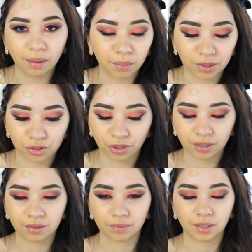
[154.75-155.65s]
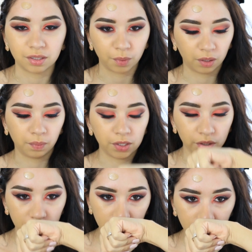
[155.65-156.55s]
I'm not sure. It doesn't really smell like
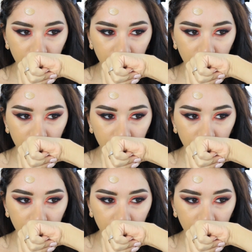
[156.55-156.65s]
peaches,